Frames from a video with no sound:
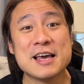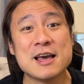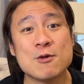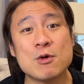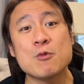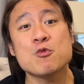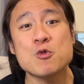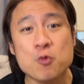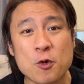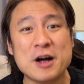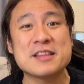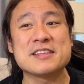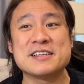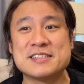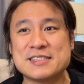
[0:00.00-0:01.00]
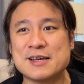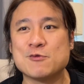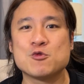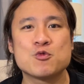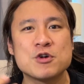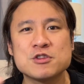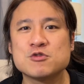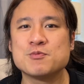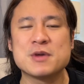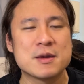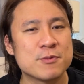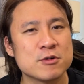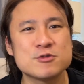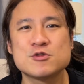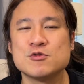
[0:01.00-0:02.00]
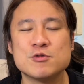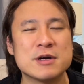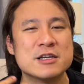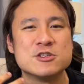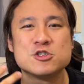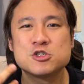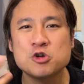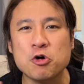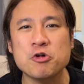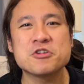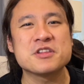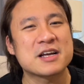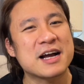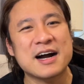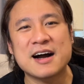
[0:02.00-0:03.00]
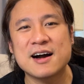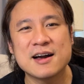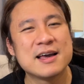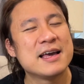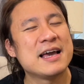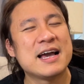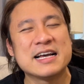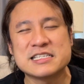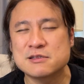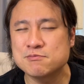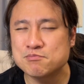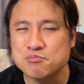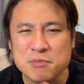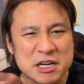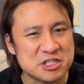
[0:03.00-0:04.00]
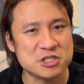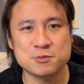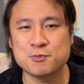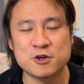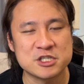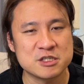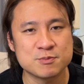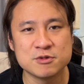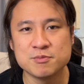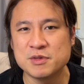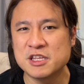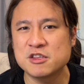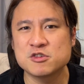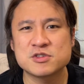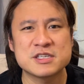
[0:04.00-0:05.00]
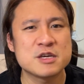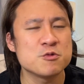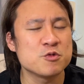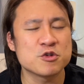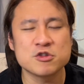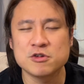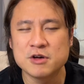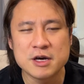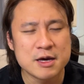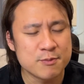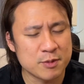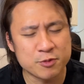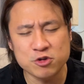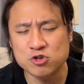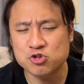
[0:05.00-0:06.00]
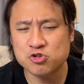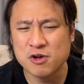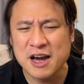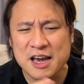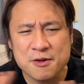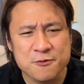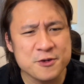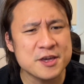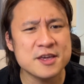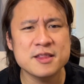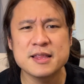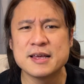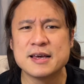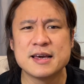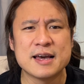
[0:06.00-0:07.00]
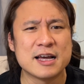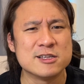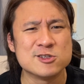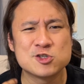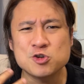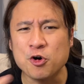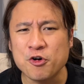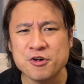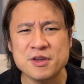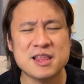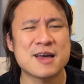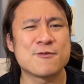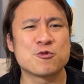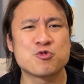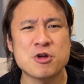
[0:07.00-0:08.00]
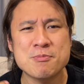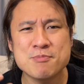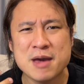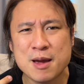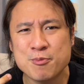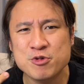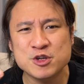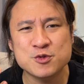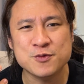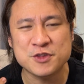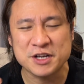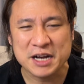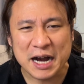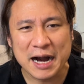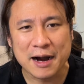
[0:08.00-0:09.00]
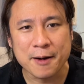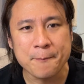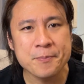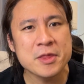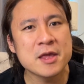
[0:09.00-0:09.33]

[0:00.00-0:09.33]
What we want is that we want to be able to enjoy the car as much as possible. Meaning to say we want to be able to drive it, enjoy it, have great memories with the car.